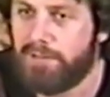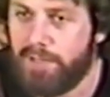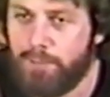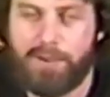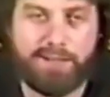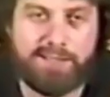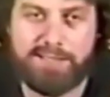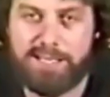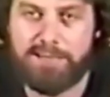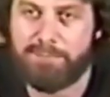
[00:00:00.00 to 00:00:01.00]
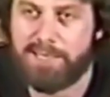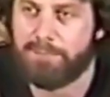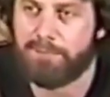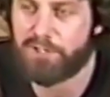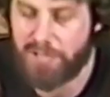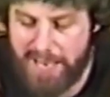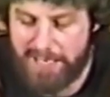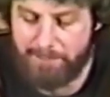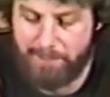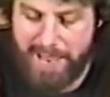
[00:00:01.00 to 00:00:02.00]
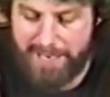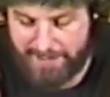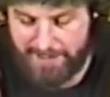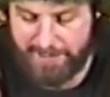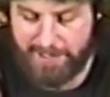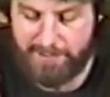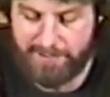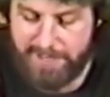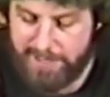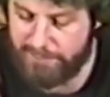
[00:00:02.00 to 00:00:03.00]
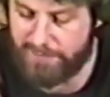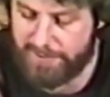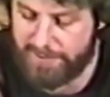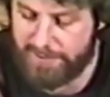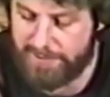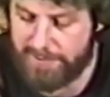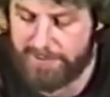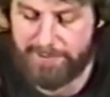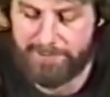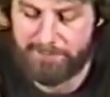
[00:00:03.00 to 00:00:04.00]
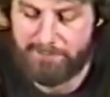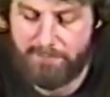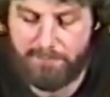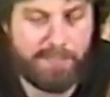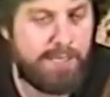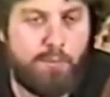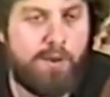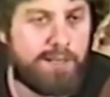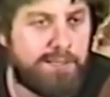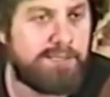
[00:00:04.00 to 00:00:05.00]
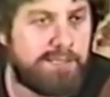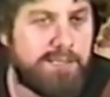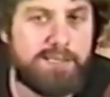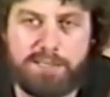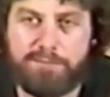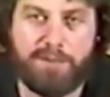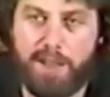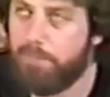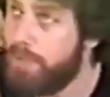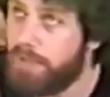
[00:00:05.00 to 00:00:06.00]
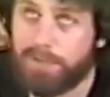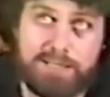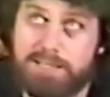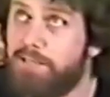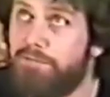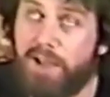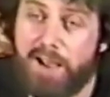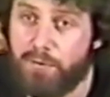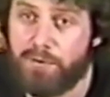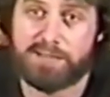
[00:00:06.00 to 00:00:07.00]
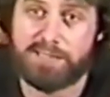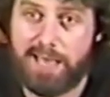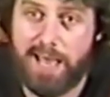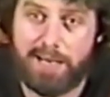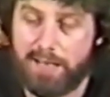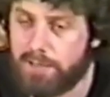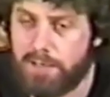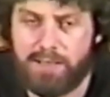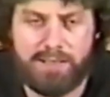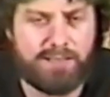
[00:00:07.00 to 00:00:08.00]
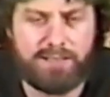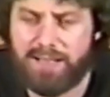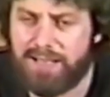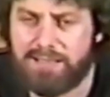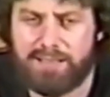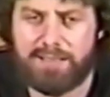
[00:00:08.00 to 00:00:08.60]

He wanted to see people shake and bake in Nineveh. He wanted to see the fire. Man, let's see the fireworks, God. And, God.